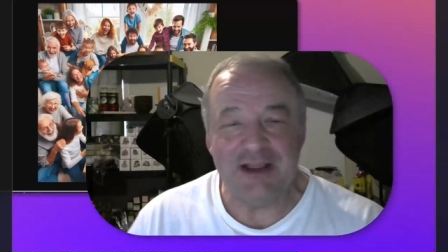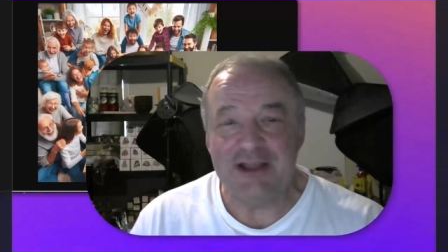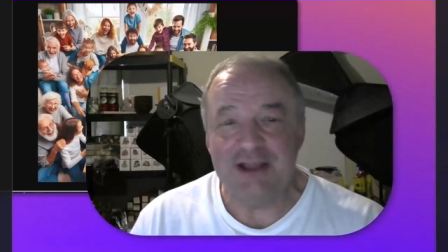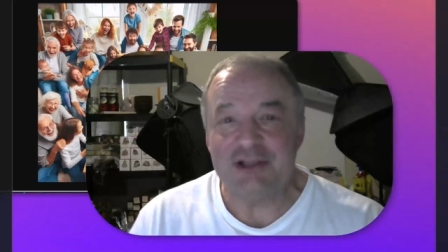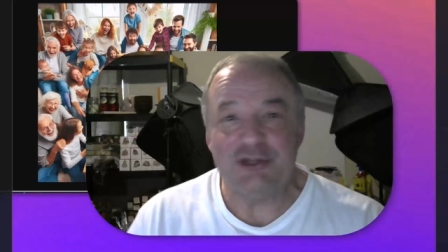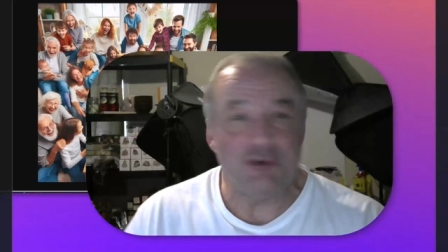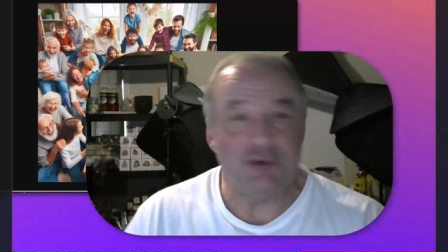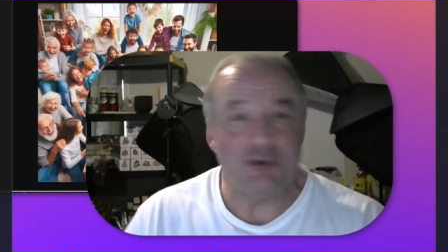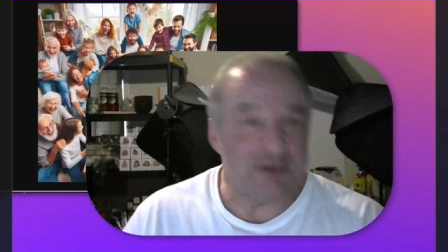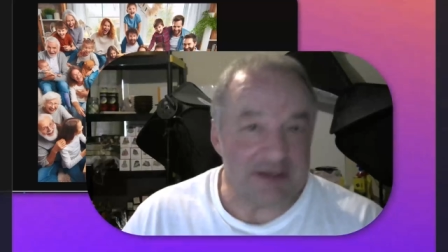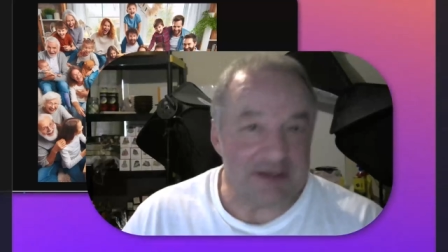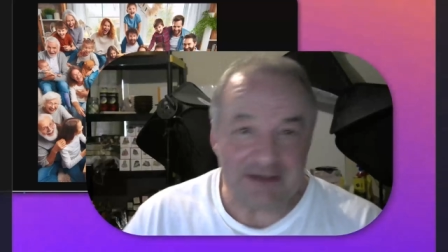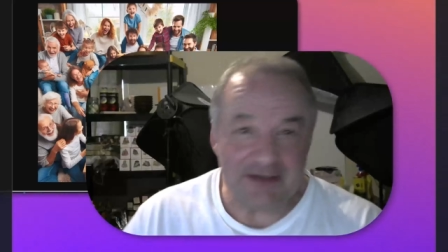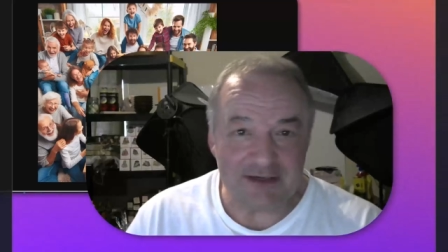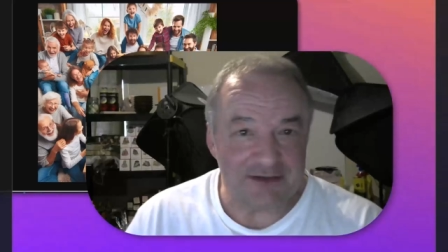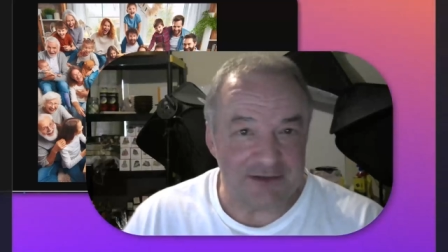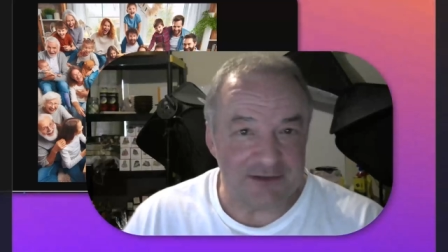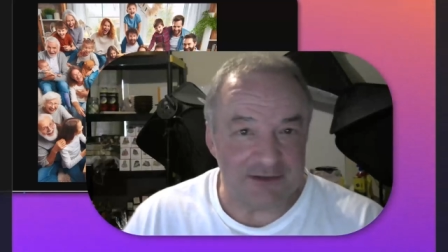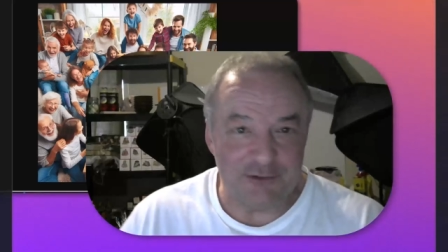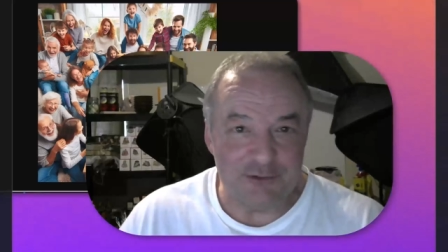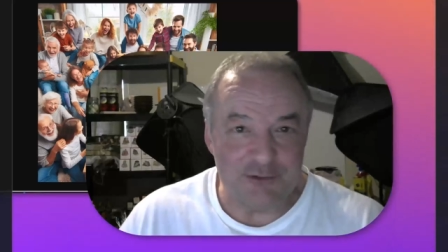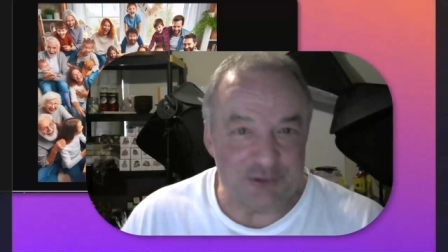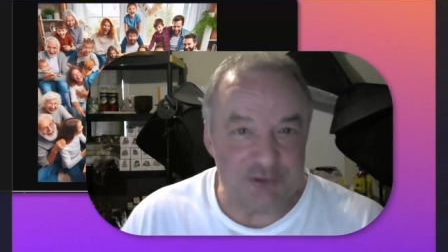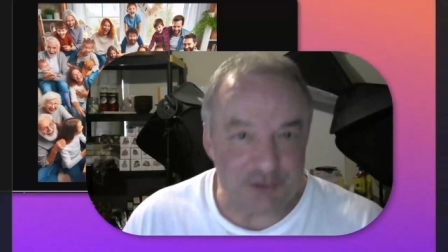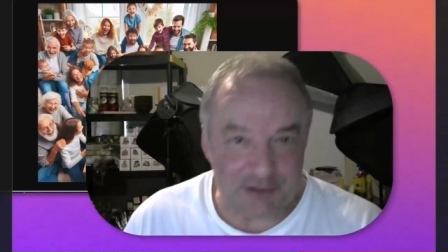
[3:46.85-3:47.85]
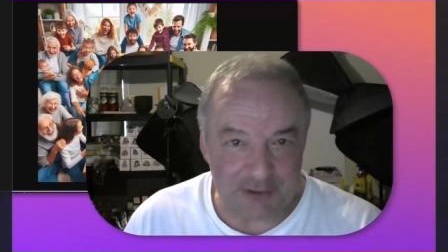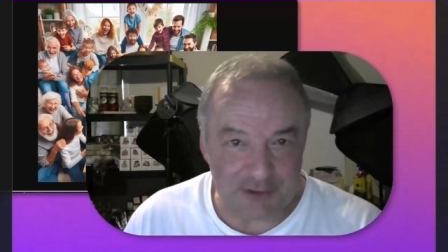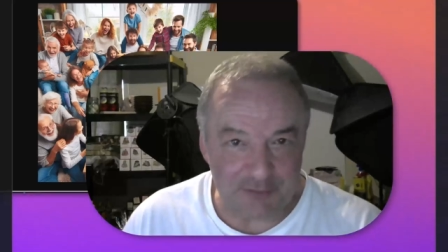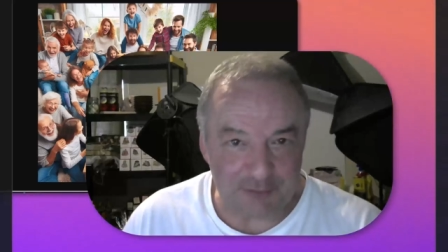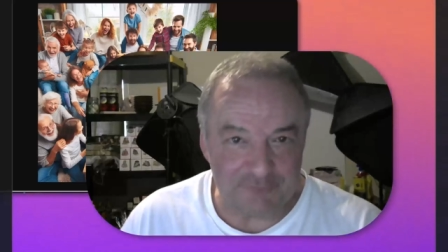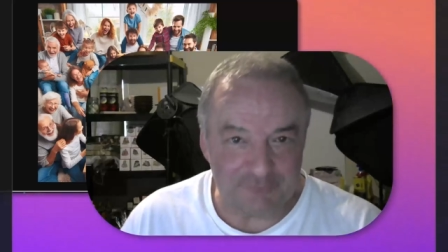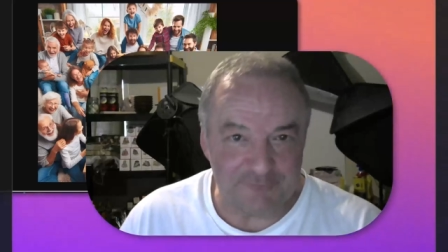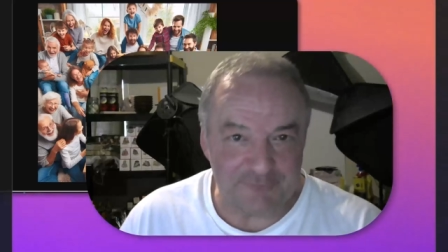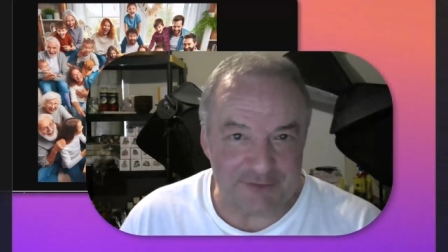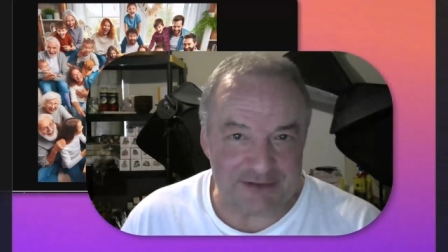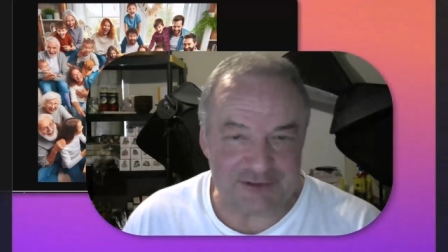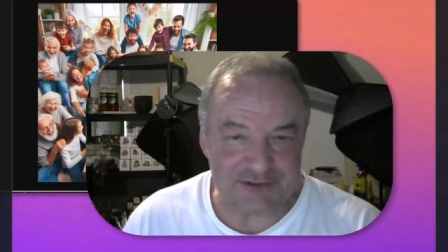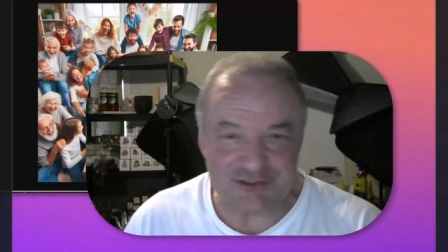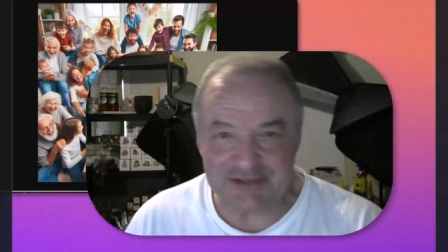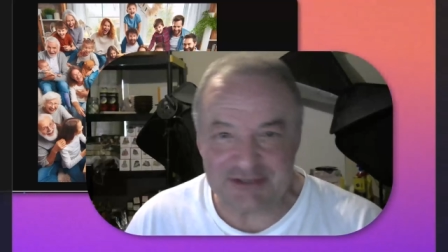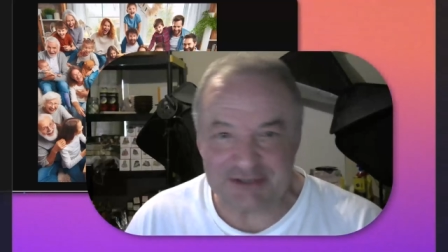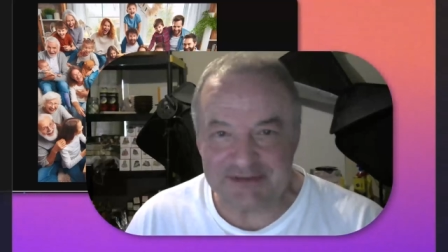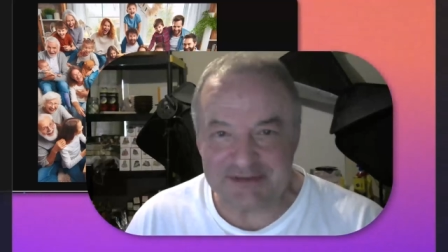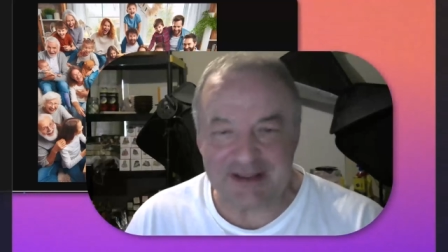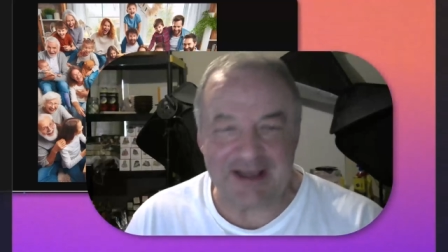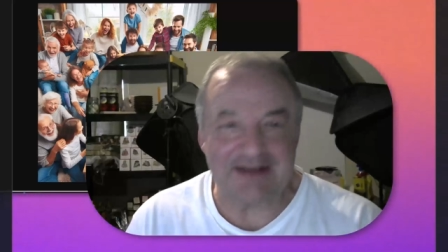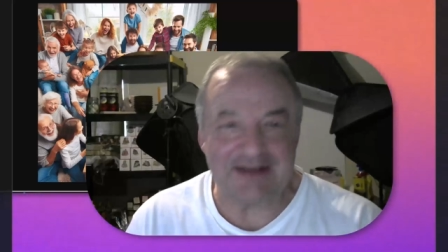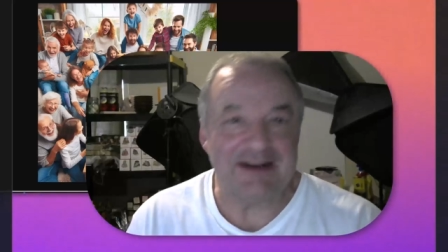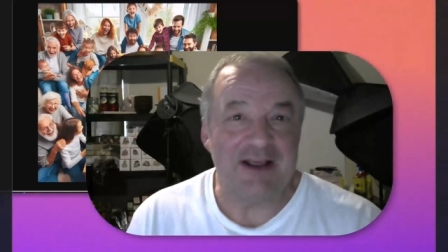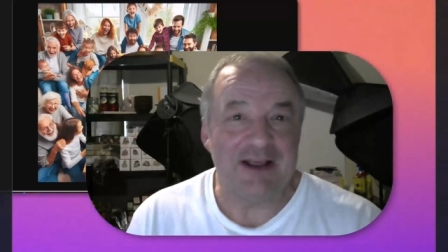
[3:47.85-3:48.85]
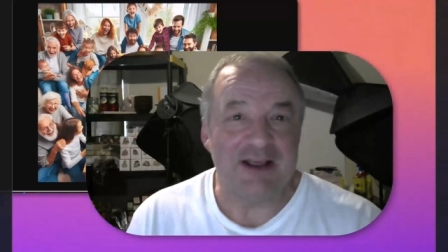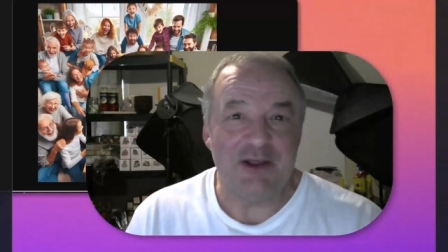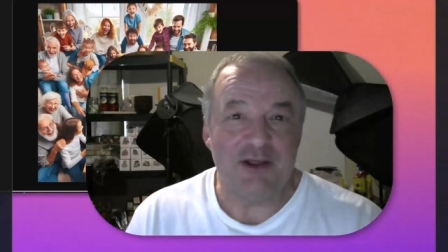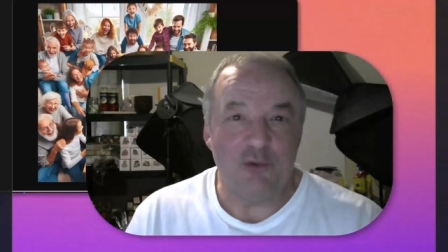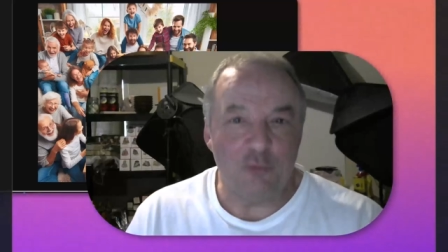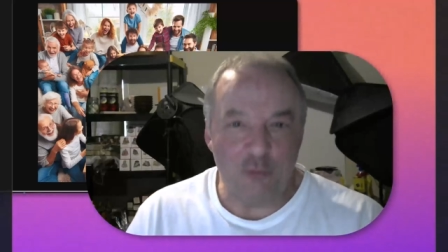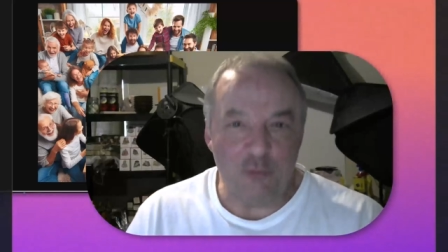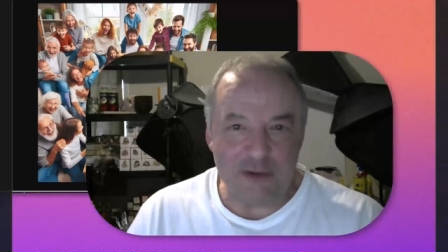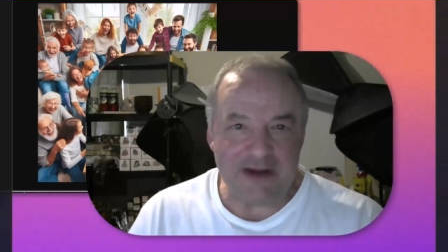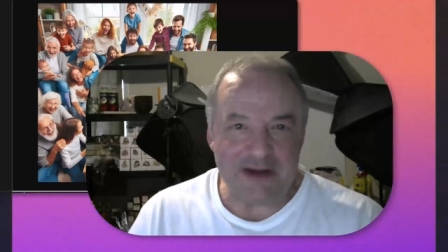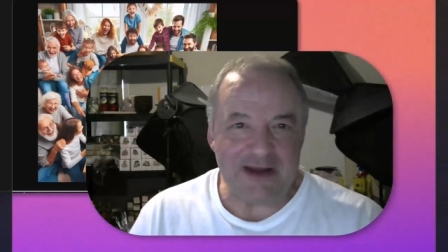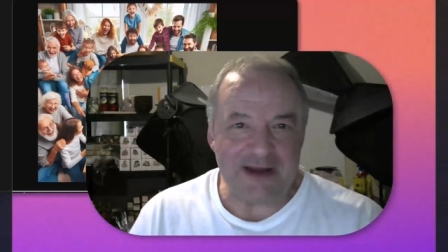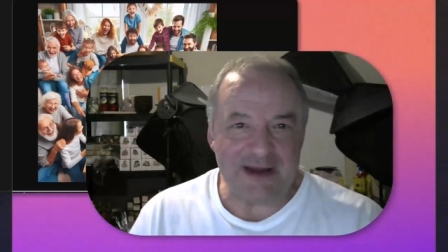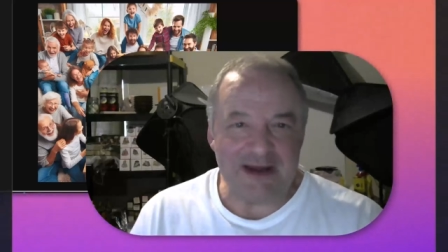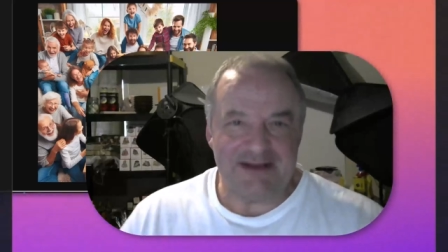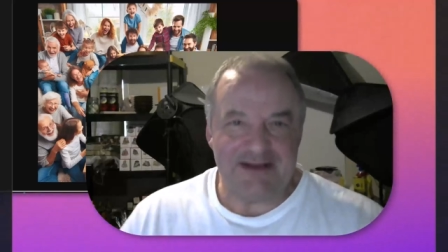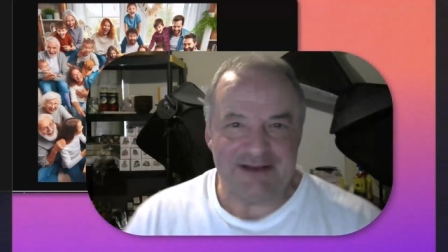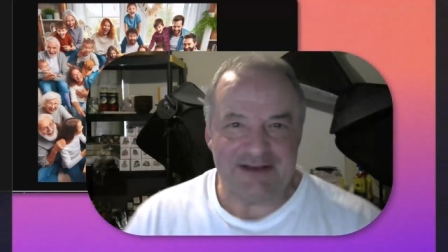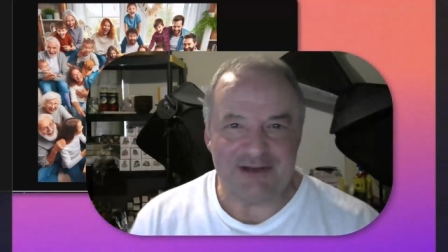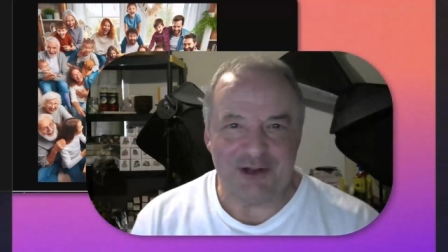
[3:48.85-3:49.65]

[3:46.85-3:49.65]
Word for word: you can include your goldfish in that "we,"